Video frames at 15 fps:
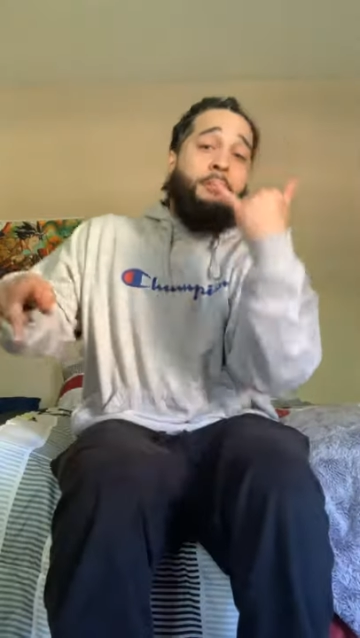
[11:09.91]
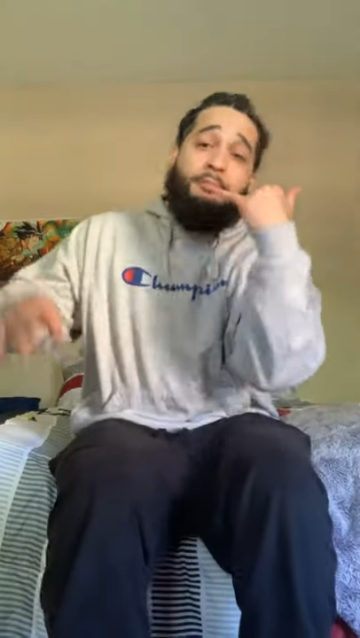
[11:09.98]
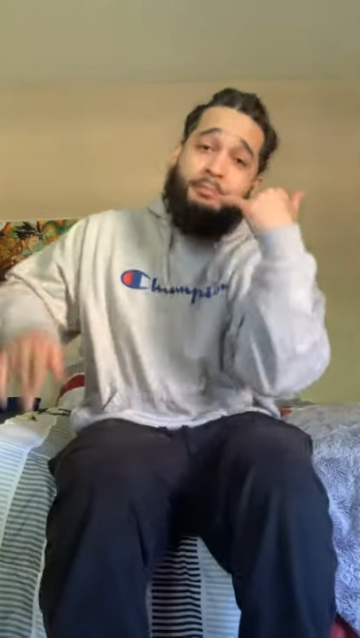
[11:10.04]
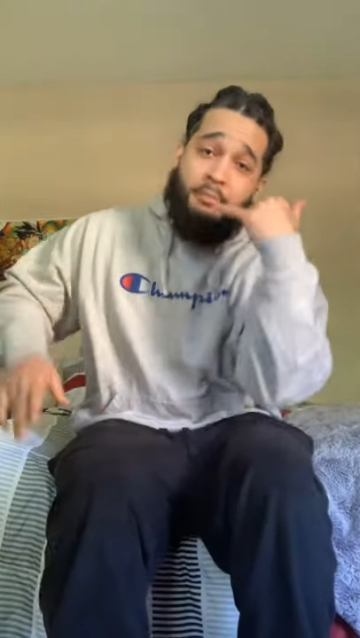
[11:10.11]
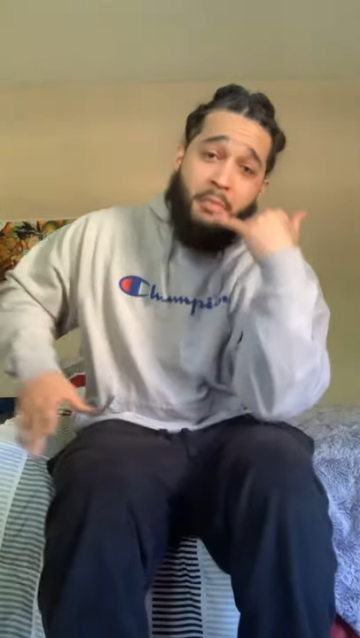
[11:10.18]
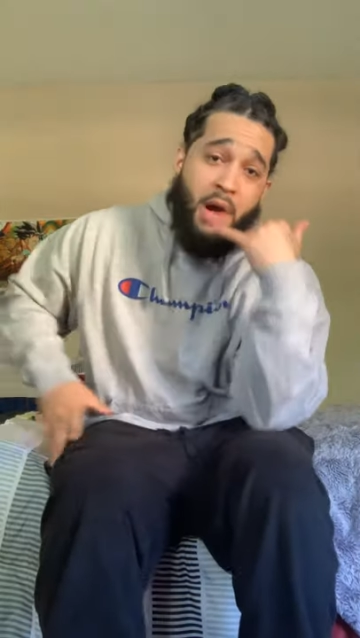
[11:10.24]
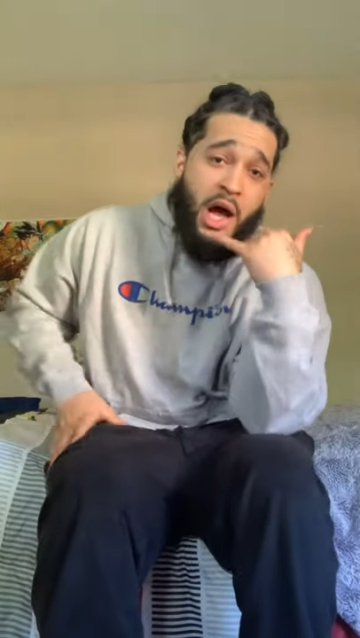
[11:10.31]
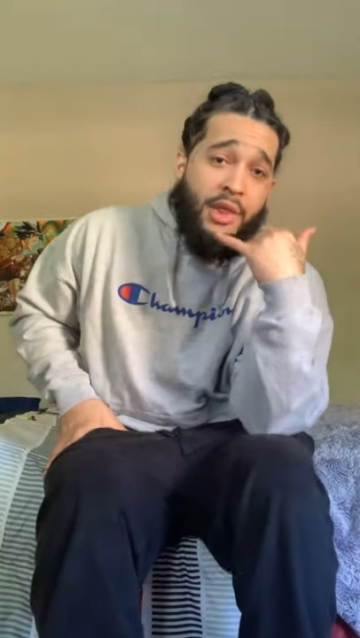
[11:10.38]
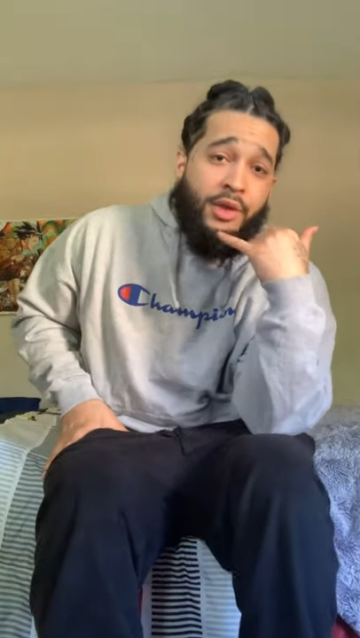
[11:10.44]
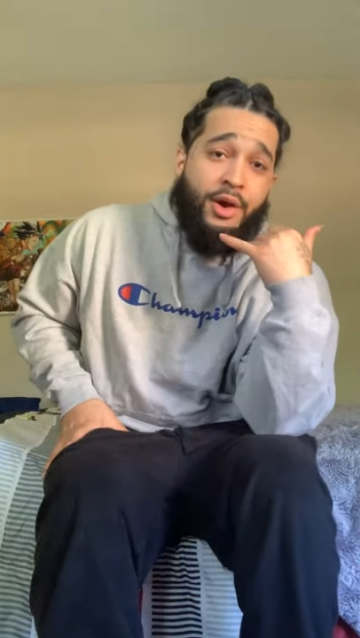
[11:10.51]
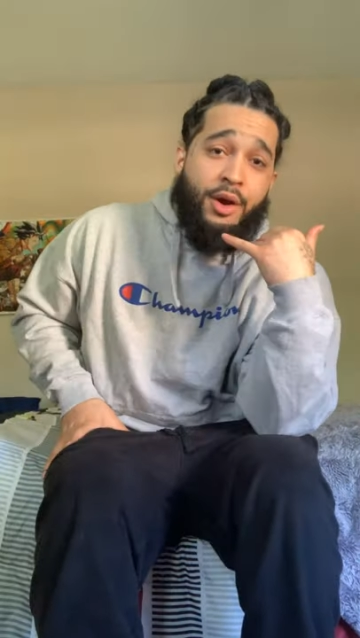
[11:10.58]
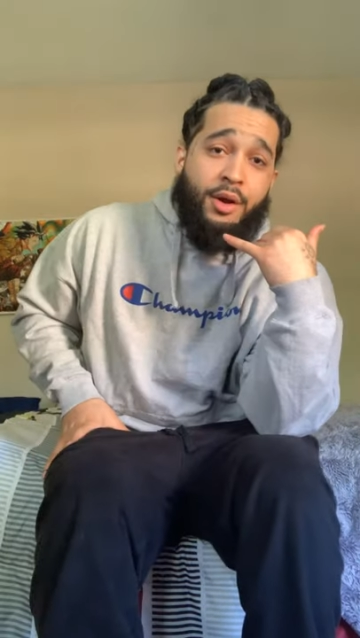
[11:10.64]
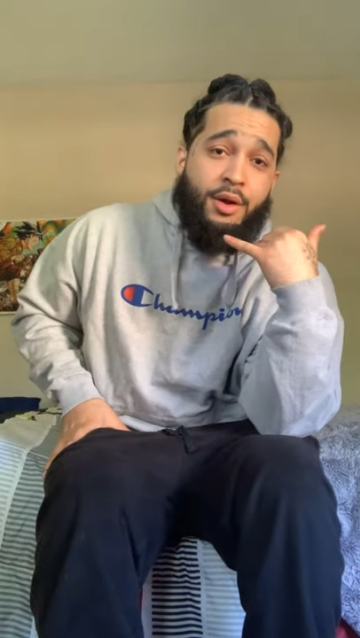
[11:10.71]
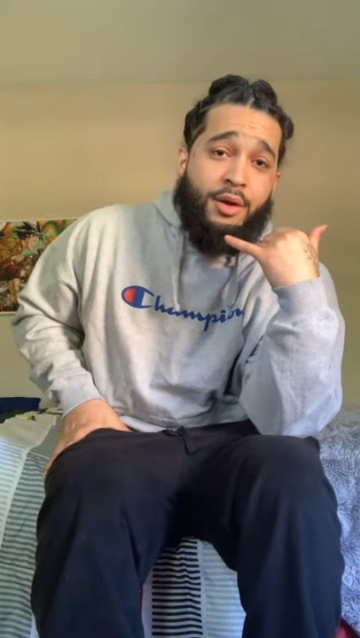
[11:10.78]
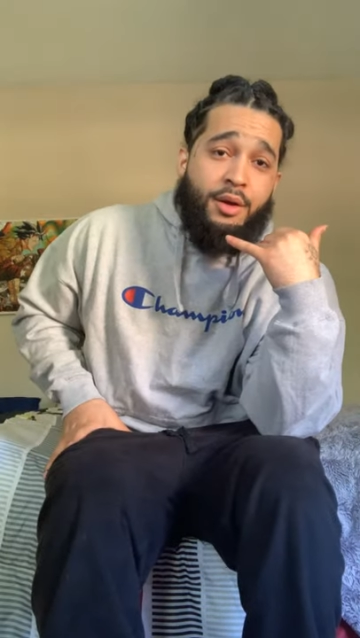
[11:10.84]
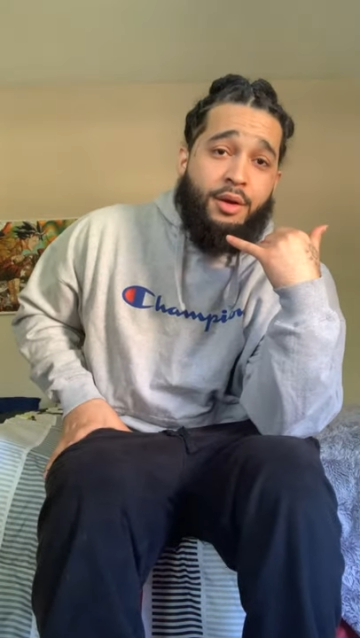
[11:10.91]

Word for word: mother.